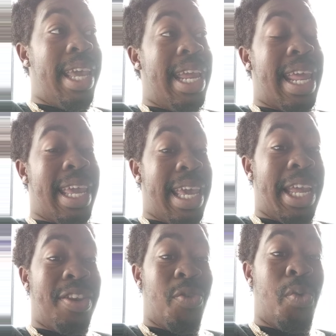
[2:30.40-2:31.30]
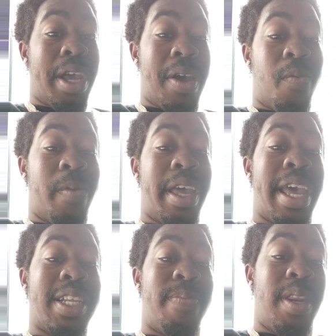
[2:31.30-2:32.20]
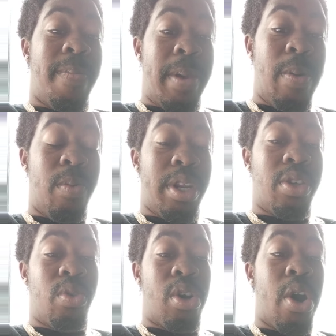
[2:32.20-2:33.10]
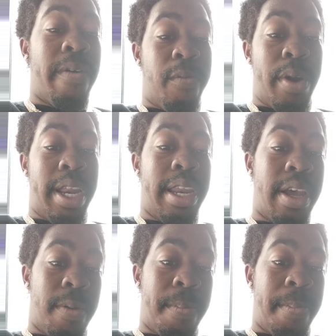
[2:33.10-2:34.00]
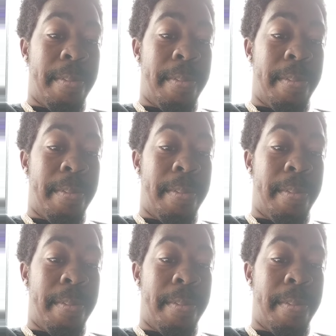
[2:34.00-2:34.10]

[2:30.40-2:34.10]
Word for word: And they can't do that with as many people that's on earth right now.